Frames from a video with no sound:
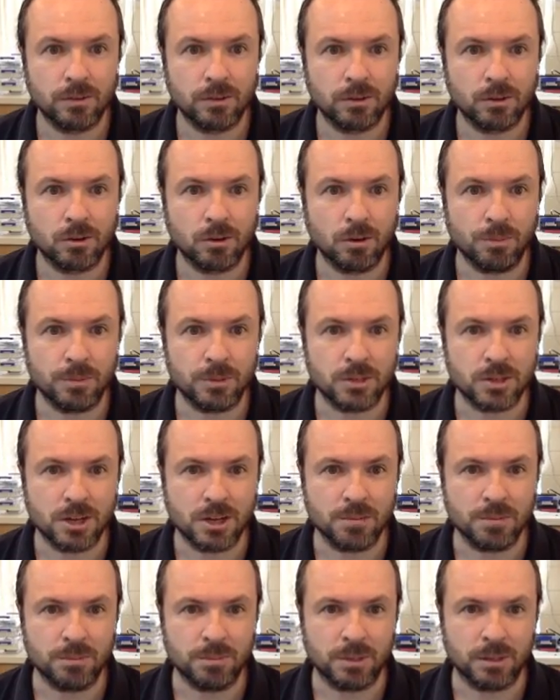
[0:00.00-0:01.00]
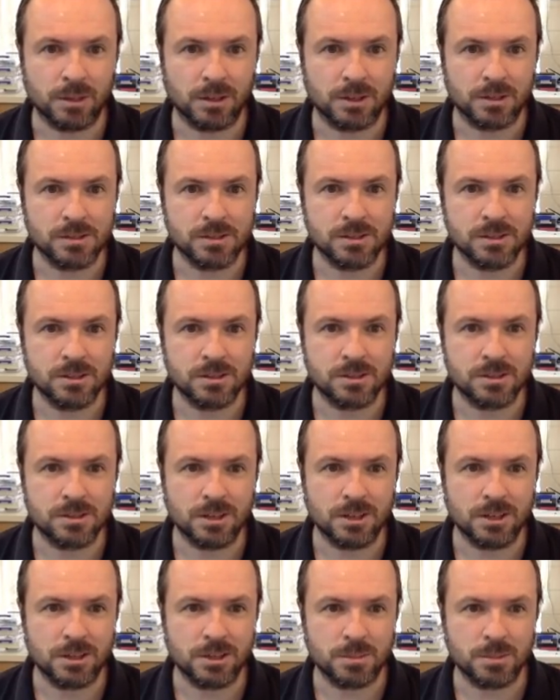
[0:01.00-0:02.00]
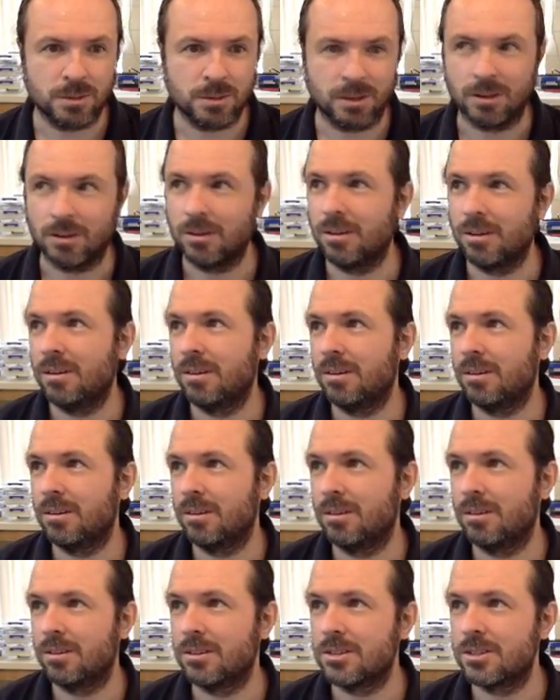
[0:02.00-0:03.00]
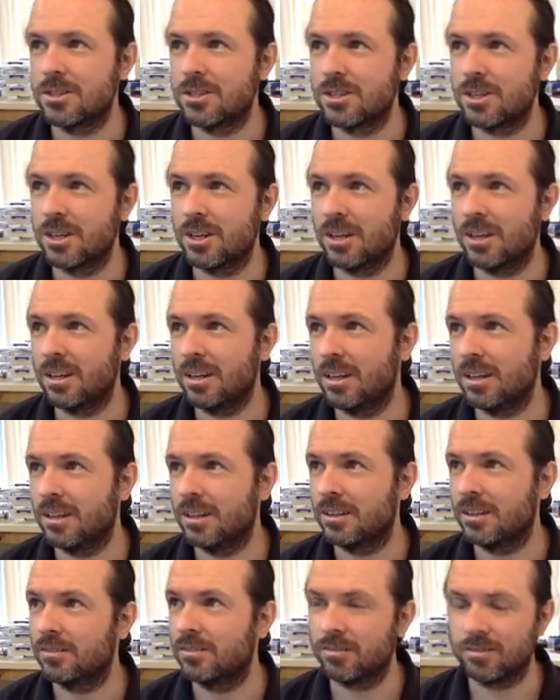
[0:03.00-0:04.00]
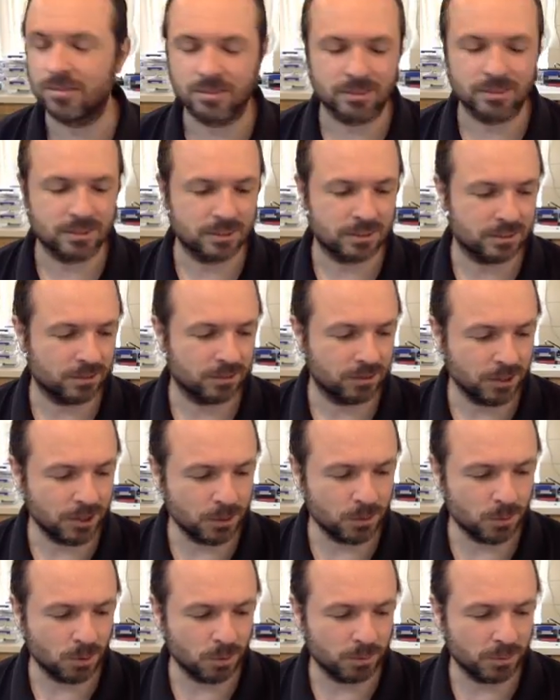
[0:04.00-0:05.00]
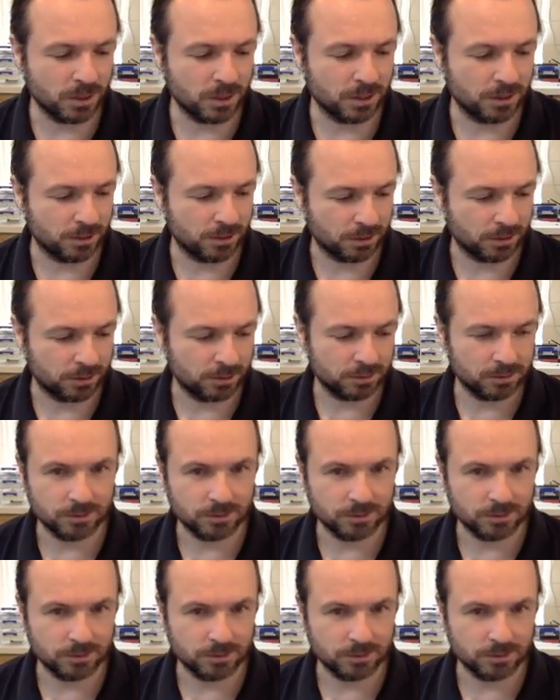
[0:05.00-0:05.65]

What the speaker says: Crop the chat better. I see your status bar. Oh, shame. What do you want me to do?